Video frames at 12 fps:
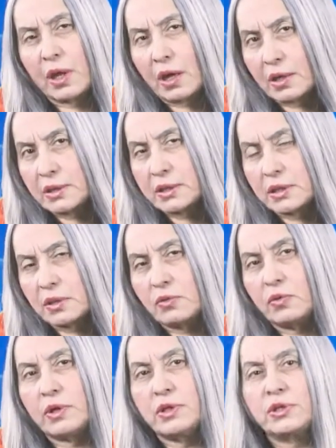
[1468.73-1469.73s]
ask
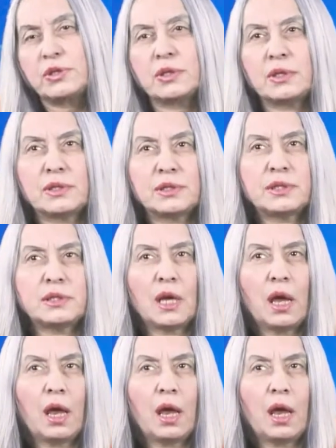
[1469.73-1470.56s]
questions